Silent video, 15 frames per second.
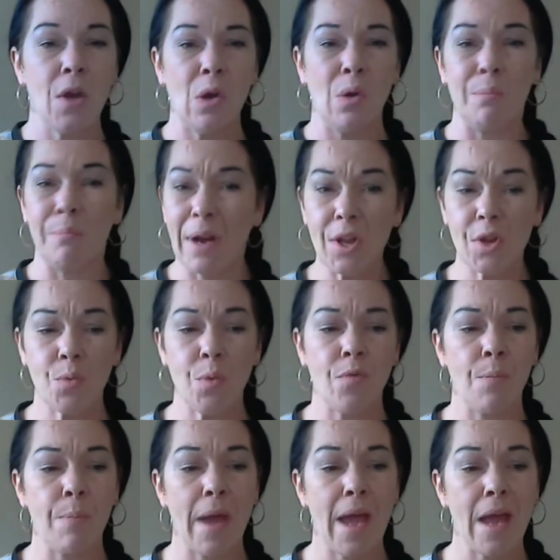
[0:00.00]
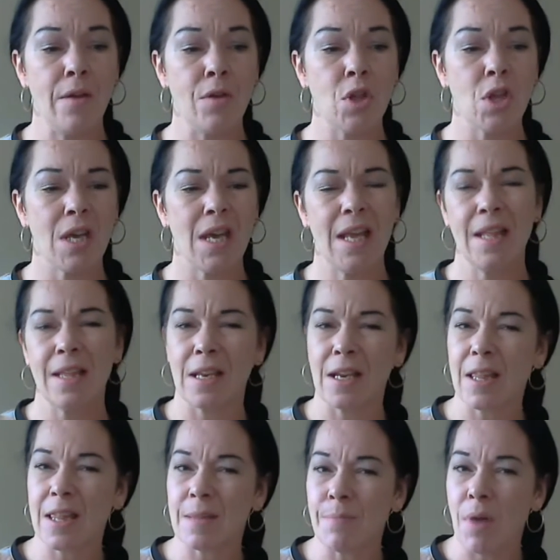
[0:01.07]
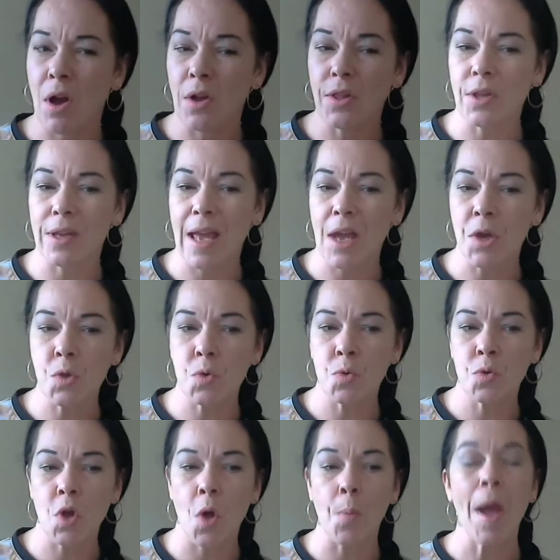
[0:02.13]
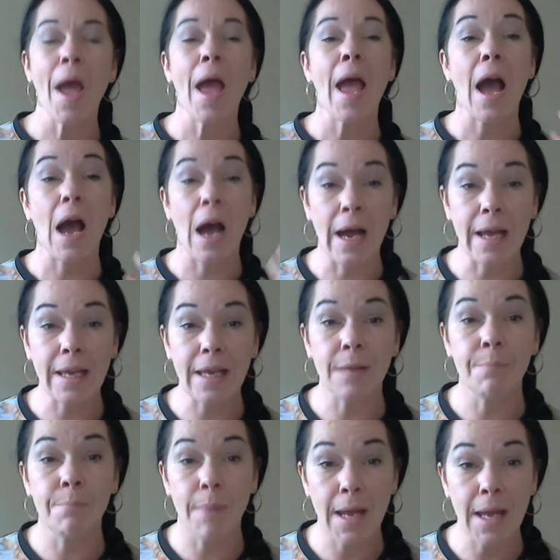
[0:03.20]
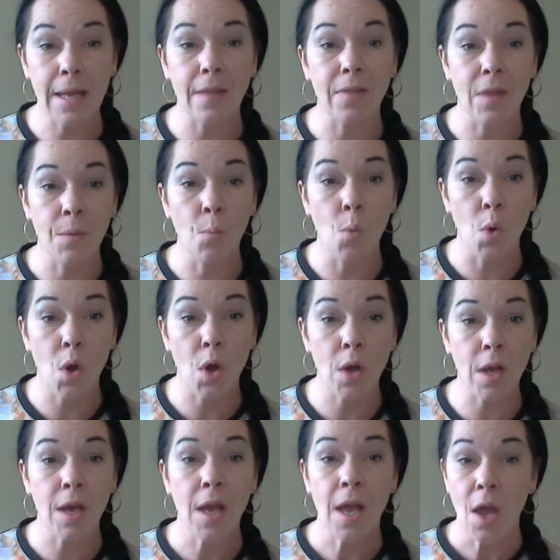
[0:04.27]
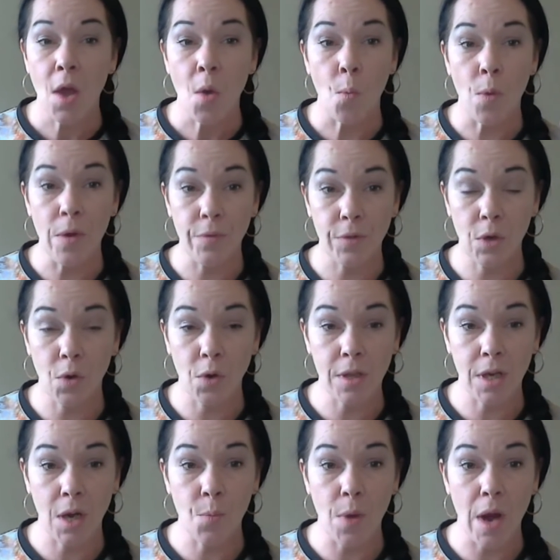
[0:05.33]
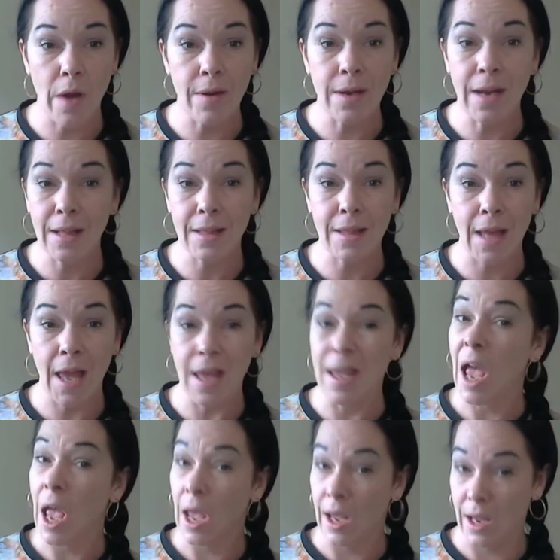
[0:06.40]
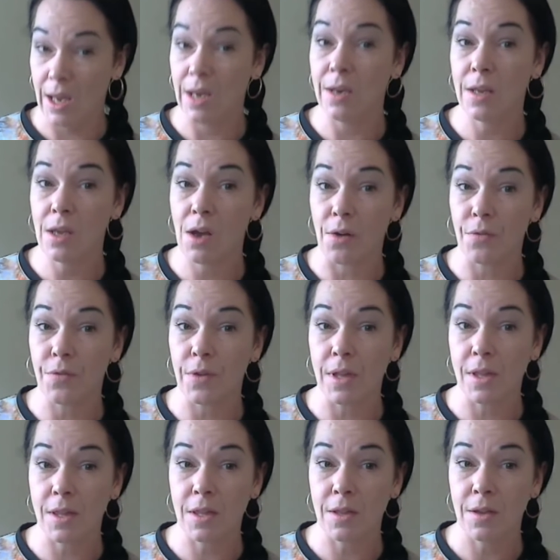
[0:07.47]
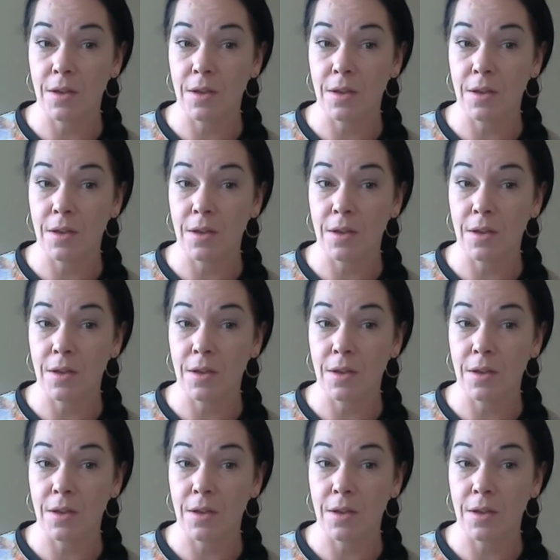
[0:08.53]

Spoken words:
matched with a pair of jeans and a smart to casual top, I can make them work with the look that I'm wearing that day in the office,